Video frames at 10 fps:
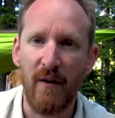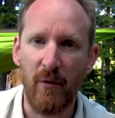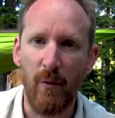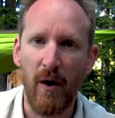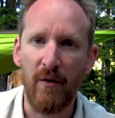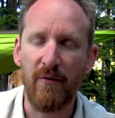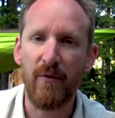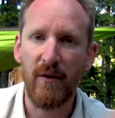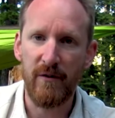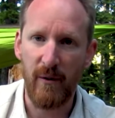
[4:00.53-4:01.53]
off the water in the
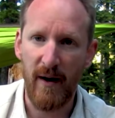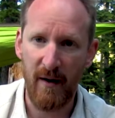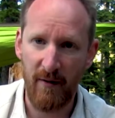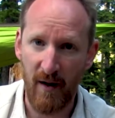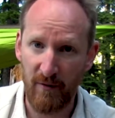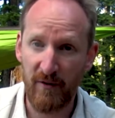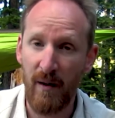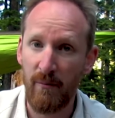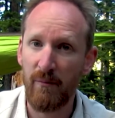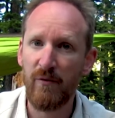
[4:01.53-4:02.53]
front, so you have that
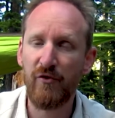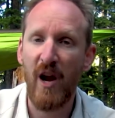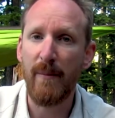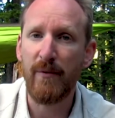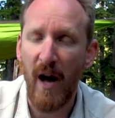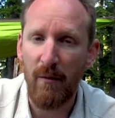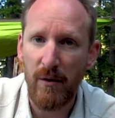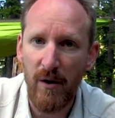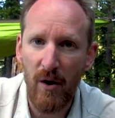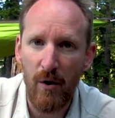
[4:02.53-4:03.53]
same shape down
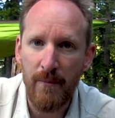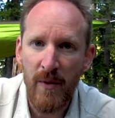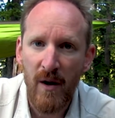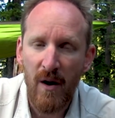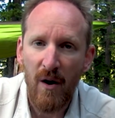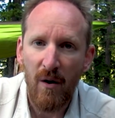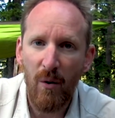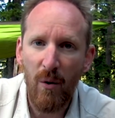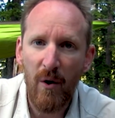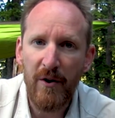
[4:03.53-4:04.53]
below.
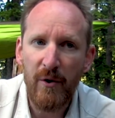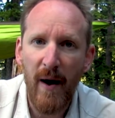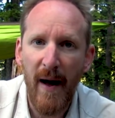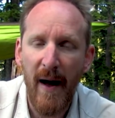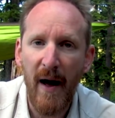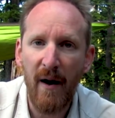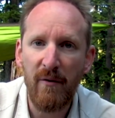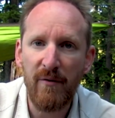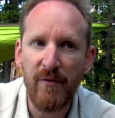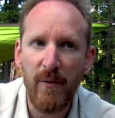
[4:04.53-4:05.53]
Or you've
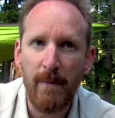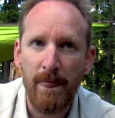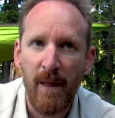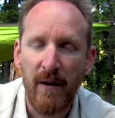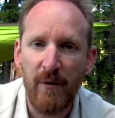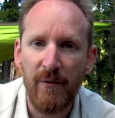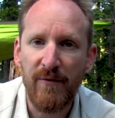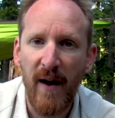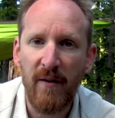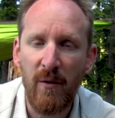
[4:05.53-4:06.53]

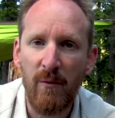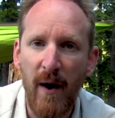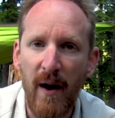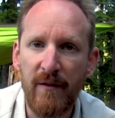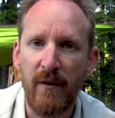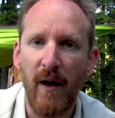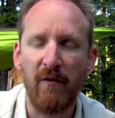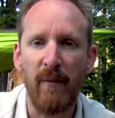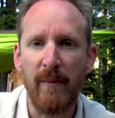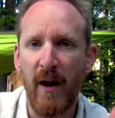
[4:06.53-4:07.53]
found a way to
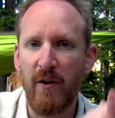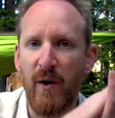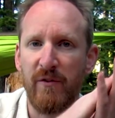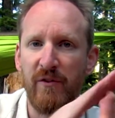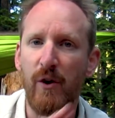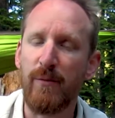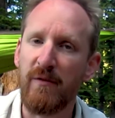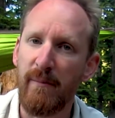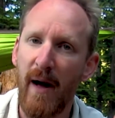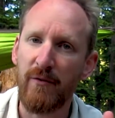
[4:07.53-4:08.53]
have, maybe you have a slope
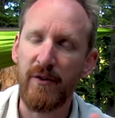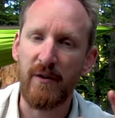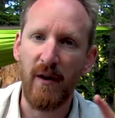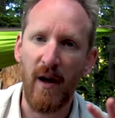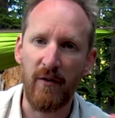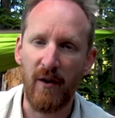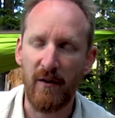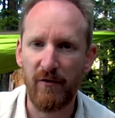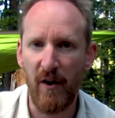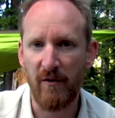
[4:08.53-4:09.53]
of a mountain and you got
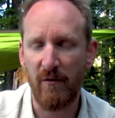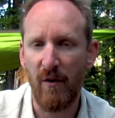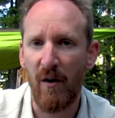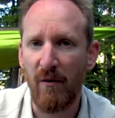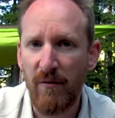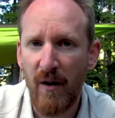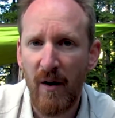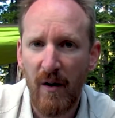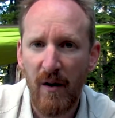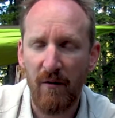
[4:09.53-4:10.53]
a change of
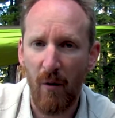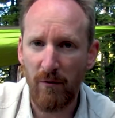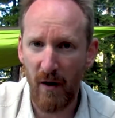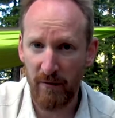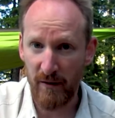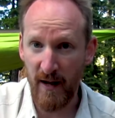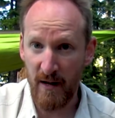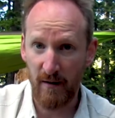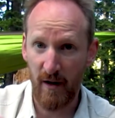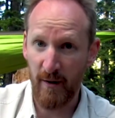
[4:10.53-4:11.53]
a
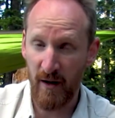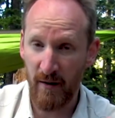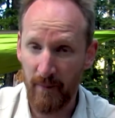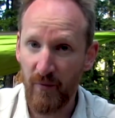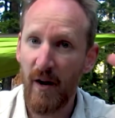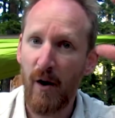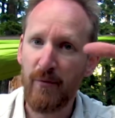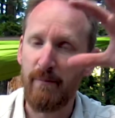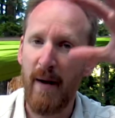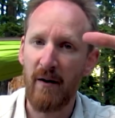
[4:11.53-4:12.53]
lake coming in that
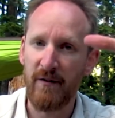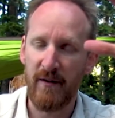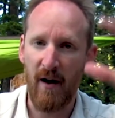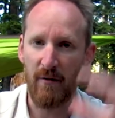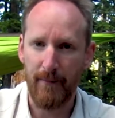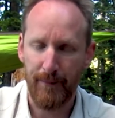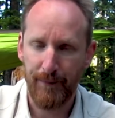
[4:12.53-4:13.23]
helps to balance it out.